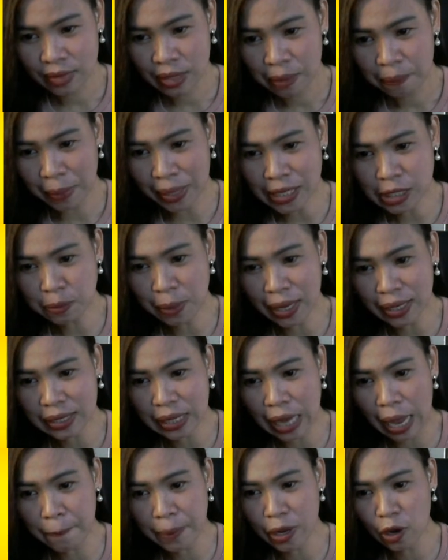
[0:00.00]
Maris Blog,
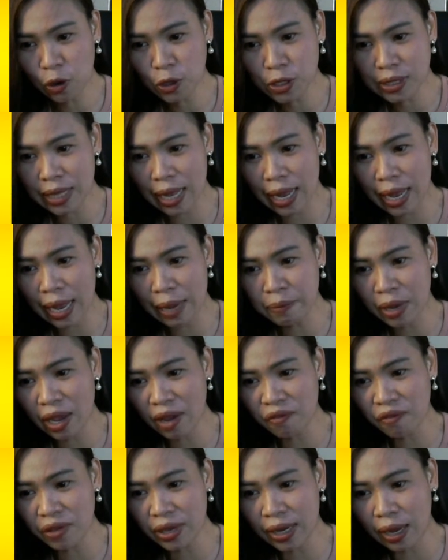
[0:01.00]
copy host, ha? I'm
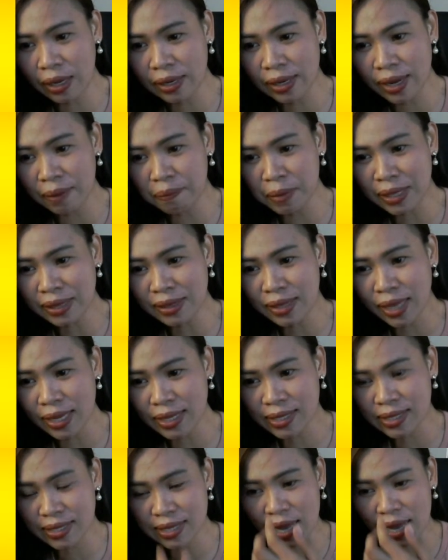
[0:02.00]
having a
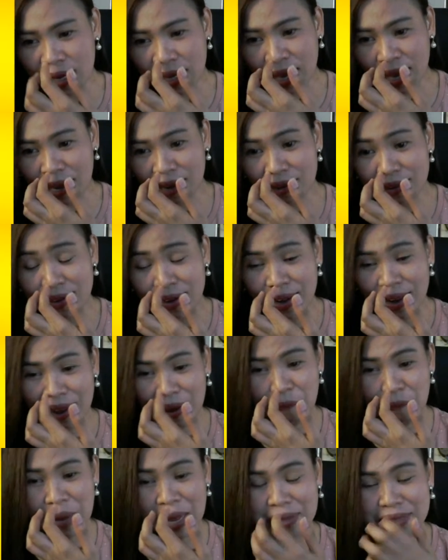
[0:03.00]
midnight snack here.
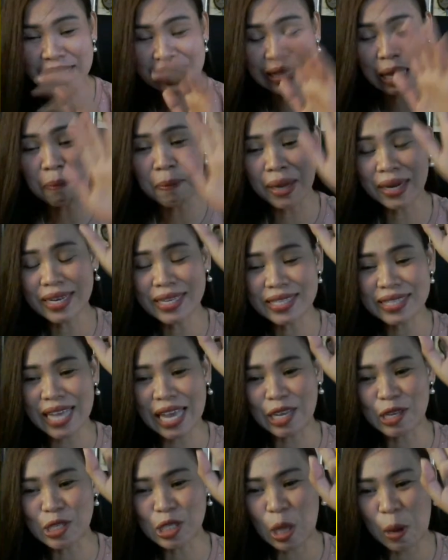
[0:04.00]
Tita Maris,
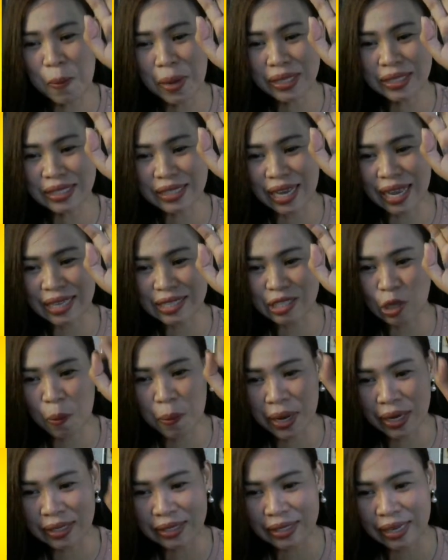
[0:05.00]
thank you so much, ha?
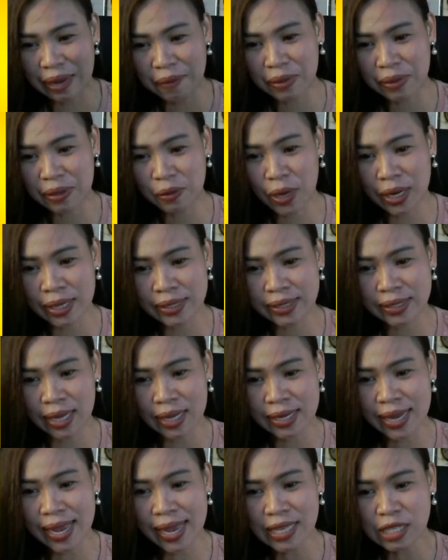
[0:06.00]
Sobrang gwana
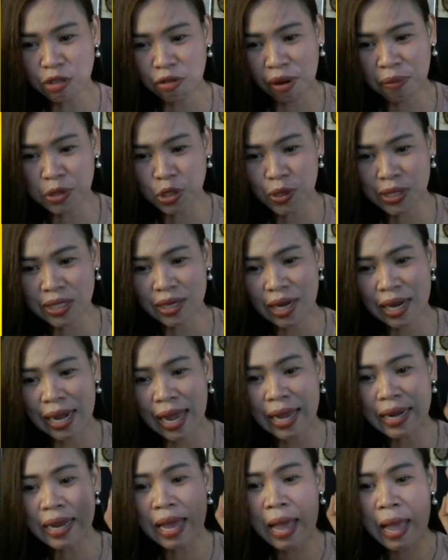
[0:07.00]
dyan. Yes, from
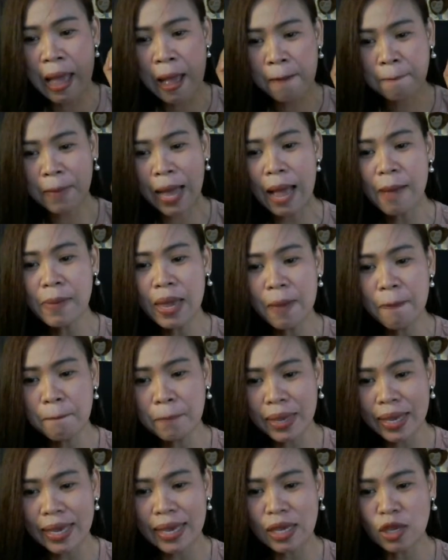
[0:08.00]
Switzerland. Mami
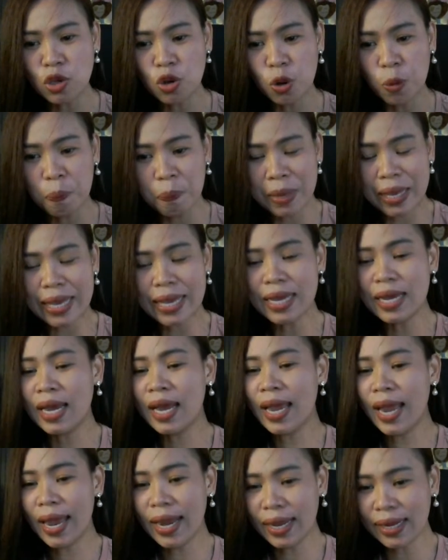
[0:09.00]
P, UP.
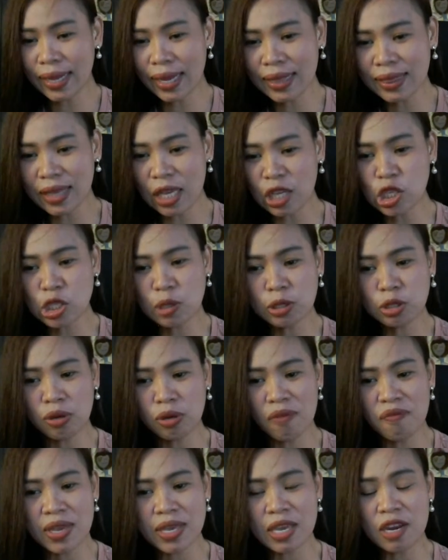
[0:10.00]
And again, thank you so much
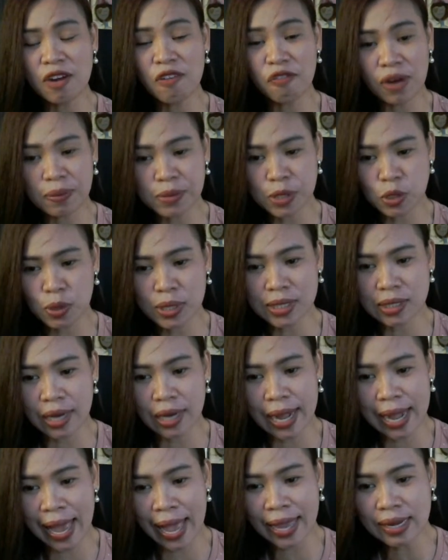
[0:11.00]
for being here from
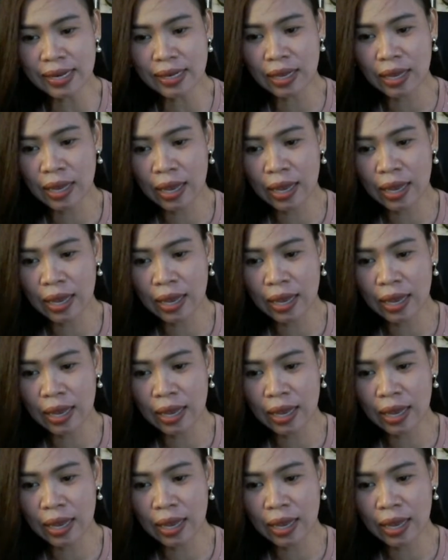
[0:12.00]
Switzerland.